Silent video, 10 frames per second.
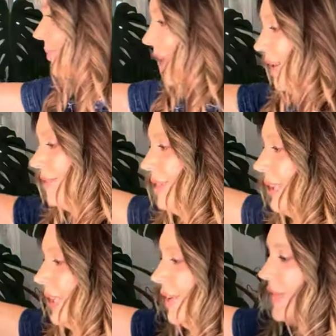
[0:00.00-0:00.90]
I
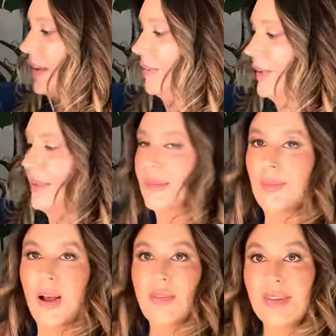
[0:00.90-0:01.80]
really love this one as
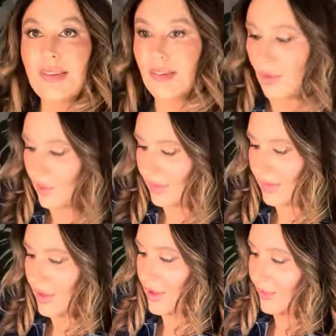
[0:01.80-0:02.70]
well. This is also
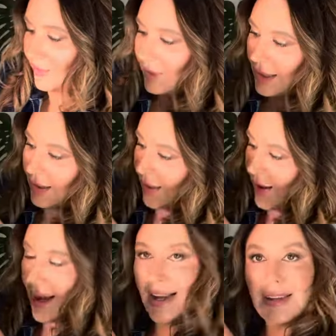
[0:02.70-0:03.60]
fully
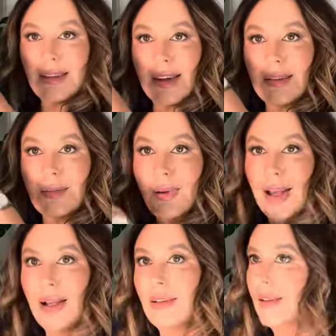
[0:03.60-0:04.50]
lined as
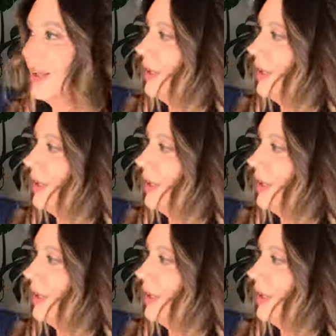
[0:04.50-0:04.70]
well.